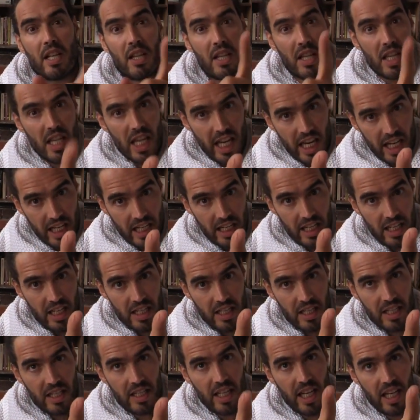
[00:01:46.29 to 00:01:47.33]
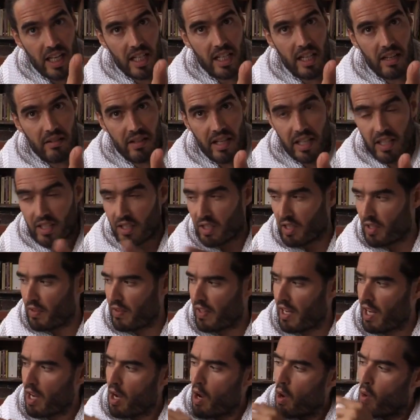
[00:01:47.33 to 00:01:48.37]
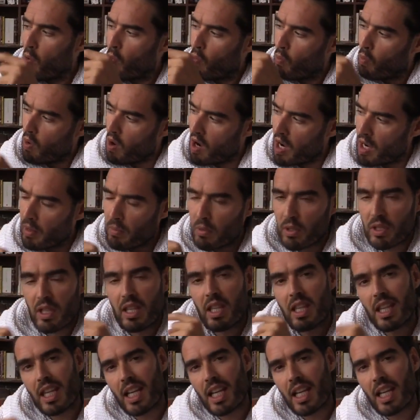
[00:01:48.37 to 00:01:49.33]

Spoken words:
And then, as a secondary exercise, think, why would